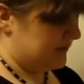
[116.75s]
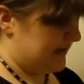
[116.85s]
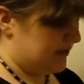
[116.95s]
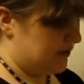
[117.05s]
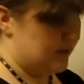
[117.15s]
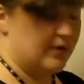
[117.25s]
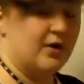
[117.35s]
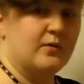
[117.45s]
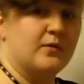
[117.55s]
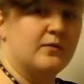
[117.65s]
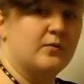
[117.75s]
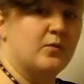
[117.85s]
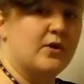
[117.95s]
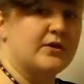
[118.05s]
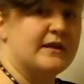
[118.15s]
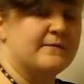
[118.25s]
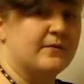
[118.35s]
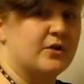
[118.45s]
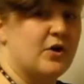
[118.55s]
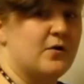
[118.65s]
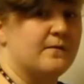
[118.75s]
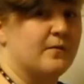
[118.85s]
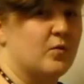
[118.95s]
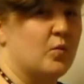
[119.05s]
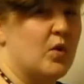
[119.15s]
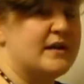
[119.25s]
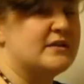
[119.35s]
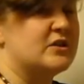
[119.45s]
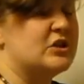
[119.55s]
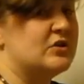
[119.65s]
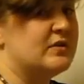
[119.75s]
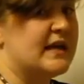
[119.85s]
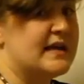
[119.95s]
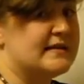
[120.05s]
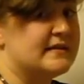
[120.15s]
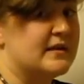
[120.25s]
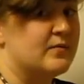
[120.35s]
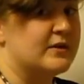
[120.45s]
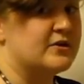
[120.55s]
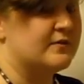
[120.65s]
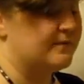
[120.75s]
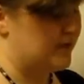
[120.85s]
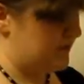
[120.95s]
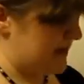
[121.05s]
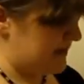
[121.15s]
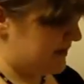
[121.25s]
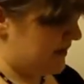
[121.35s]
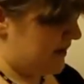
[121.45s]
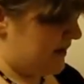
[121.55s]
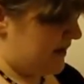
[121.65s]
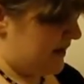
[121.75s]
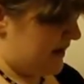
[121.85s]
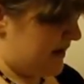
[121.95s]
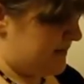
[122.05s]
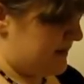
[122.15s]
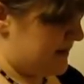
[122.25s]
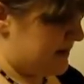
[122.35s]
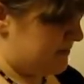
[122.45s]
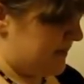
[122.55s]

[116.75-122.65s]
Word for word: let your water kefir go for one to two days in the original ferment, and then